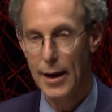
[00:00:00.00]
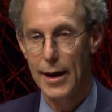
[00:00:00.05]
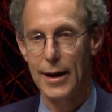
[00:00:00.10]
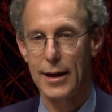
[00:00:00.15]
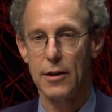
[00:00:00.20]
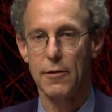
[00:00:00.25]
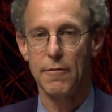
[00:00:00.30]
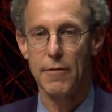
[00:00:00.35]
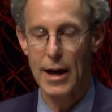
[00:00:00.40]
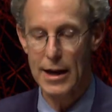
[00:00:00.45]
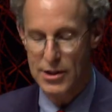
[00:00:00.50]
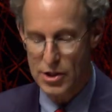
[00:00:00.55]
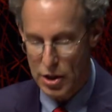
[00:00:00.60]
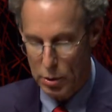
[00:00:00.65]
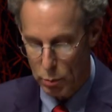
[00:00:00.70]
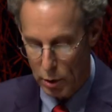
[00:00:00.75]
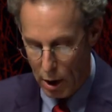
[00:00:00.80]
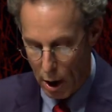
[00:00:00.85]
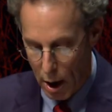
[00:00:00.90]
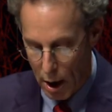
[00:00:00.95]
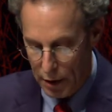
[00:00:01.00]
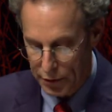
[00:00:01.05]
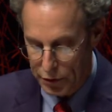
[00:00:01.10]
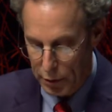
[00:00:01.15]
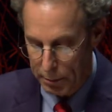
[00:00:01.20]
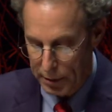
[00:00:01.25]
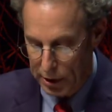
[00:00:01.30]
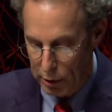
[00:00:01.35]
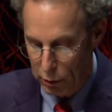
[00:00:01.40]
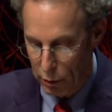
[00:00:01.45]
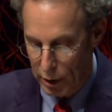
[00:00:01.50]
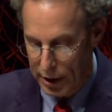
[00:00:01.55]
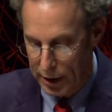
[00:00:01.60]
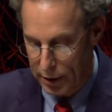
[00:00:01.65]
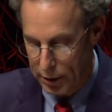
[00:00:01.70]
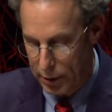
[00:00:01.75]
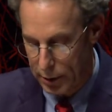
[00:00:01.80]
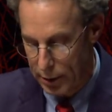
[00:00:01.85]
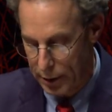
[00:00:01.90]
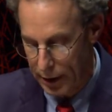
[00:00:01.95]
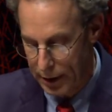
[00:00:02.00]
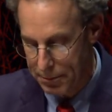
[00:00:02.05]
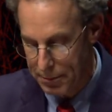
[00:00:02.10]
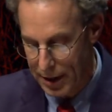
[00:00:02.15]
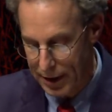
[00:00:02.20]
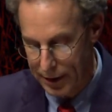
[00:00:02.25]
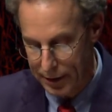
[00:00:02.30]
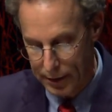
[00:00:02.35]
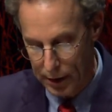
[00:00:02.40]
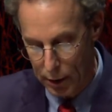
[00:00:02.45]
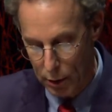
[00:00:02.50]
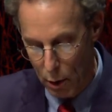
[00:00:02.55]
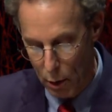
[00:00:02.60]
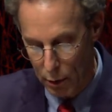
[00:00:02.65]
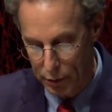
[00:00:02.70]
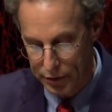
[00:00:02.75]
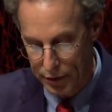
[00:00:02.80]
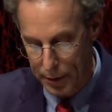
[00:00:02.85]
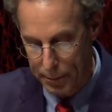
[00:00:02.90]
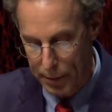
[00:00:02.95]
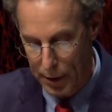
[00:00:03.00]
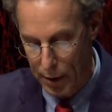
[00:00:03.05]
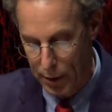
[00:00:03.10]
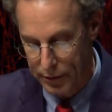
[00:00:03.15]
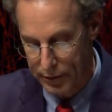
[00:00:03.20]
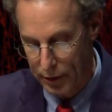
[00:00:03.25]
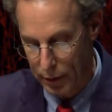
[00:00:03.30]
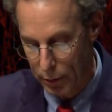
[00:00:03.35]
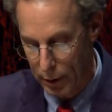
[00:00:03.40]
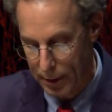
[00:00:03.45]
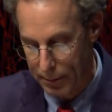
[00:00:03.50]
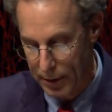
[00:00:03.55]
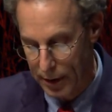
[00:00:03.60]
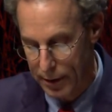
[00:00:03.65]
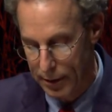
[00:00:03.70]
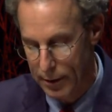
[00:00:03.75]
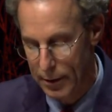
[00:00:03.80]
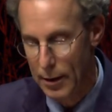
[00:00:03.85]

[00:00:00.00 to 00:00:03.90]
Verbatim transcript: Innovation will also be critical in meeting the goals of the Paris Agreement.